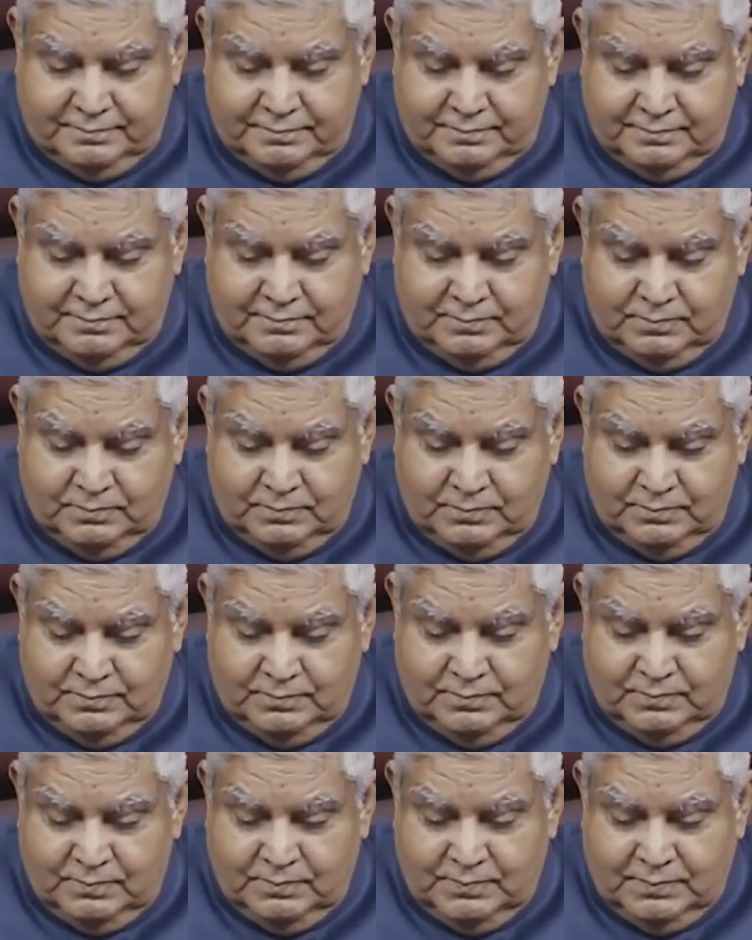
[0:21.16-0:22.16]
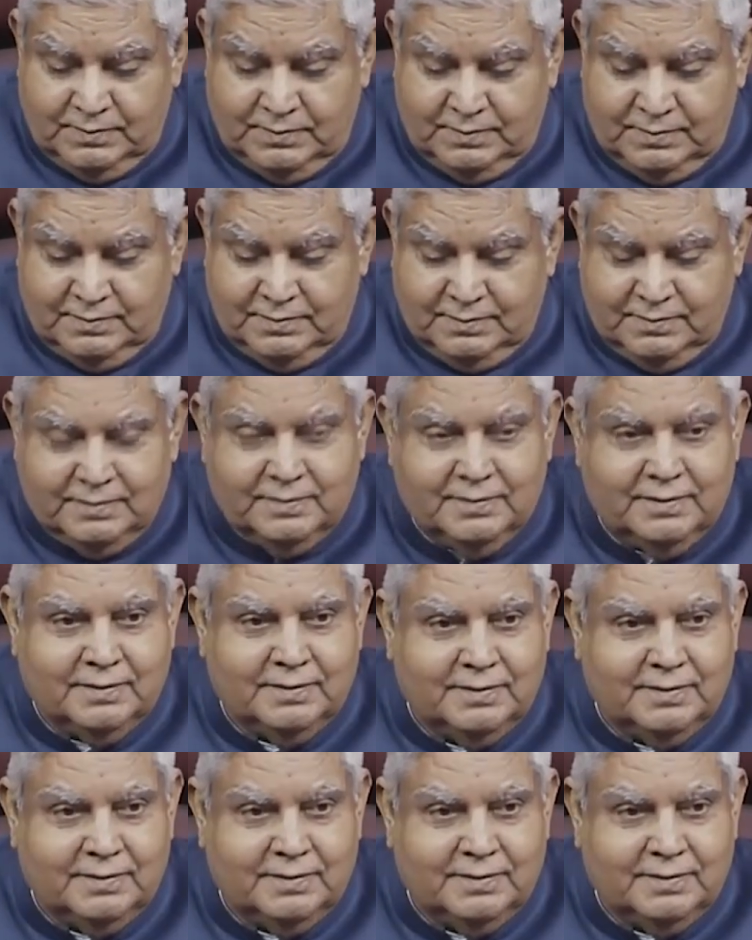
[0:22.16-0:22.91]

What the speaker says: No one is speaking in this clip.